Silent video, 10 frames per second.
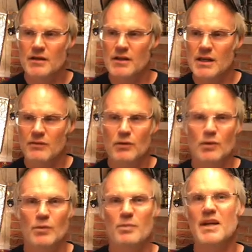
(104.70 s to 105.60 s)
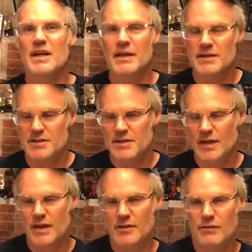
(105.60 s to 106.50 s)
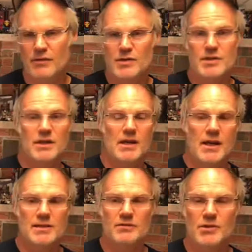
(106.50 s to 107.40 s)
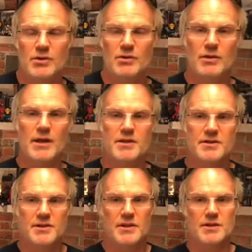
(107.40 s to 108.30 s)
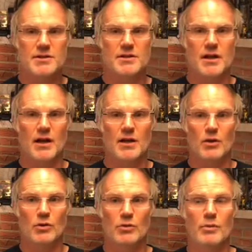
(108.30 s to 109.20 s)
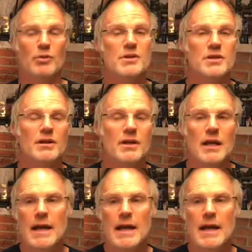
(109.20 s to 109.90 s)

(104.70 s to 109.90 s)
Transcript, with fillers: evil biddings. And the first thing he has him do is is uh, go to a prison